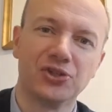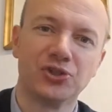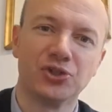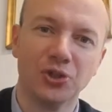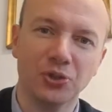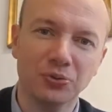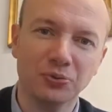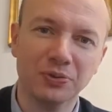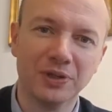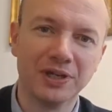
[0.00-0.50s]

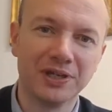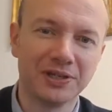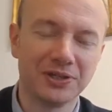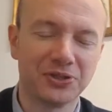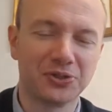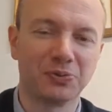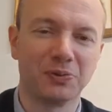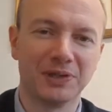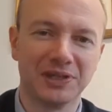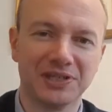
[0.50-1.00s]
June
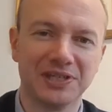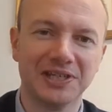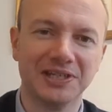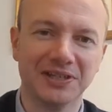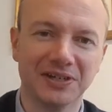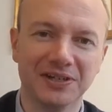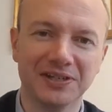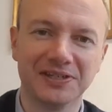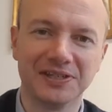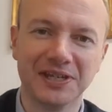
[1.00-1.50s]

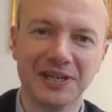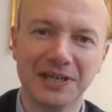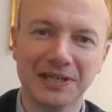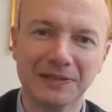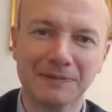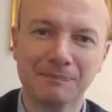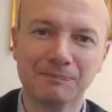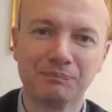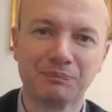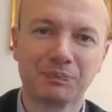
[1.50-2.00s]
2019.
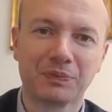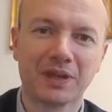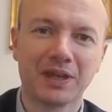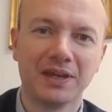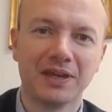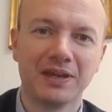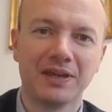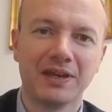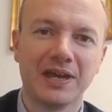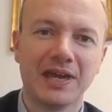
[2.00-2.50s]

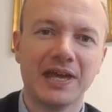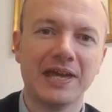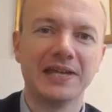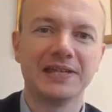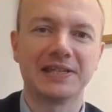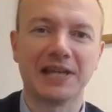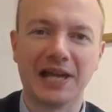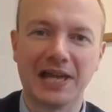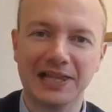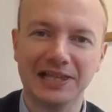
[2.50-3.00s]

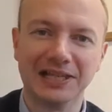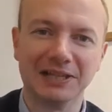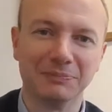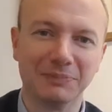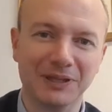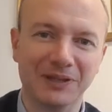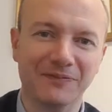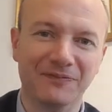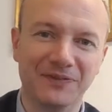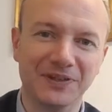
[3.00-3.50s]
Here's a little
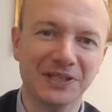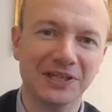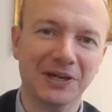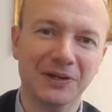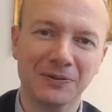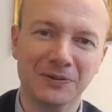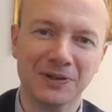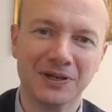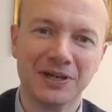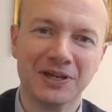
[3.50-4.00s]
bit of
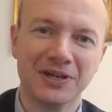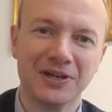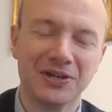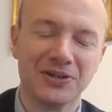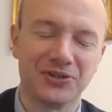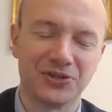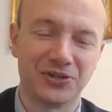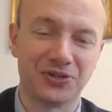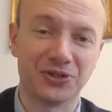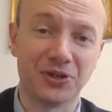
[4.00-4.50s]
video
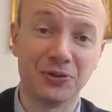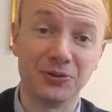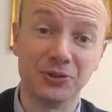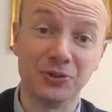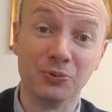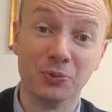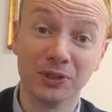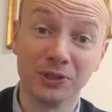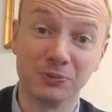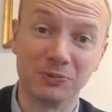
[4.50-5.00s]
to show you
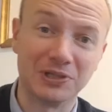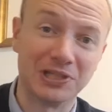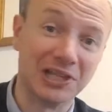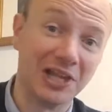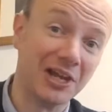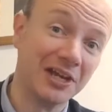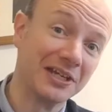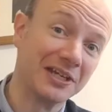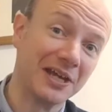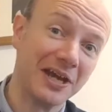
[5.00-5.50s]
what it was
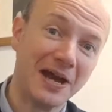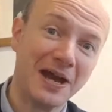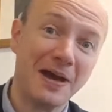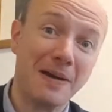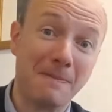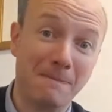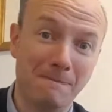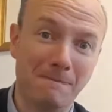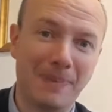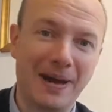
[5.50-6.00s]
like
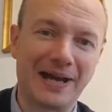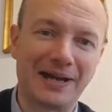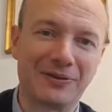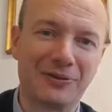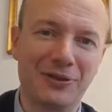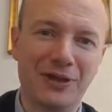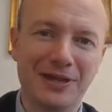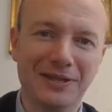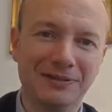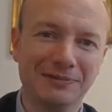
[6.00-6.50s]
back
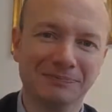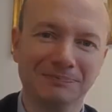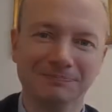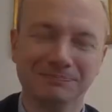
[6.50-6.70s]
then.